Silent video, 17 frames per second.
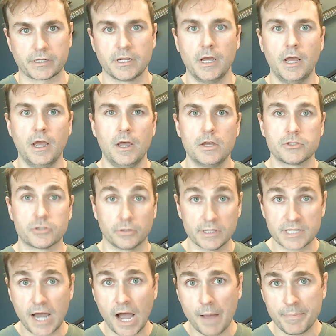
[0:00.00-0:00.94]
So let's hop
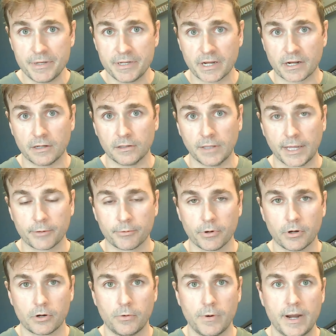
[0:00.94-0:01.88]
into Clay real
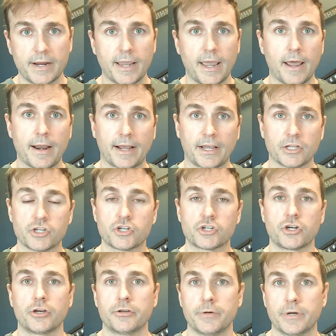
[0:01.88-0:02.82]
quick and I can show you
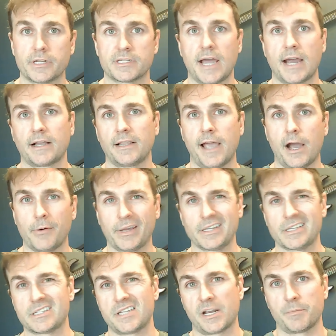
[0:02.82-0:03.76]
exactly how we can set
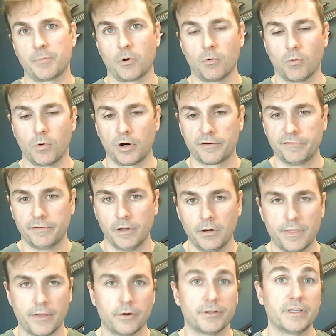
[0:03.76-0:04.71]
up a workflow that'll
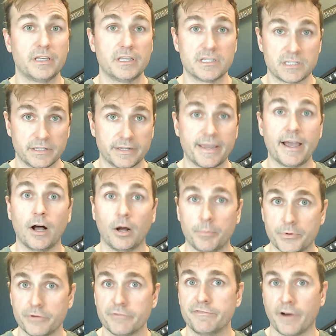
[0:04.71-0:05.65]
easily help you
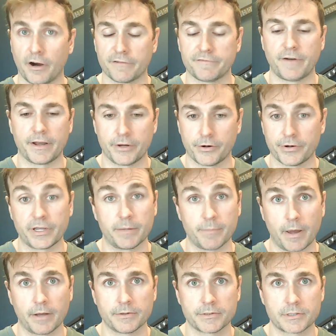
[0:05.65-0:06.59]
verify your emails.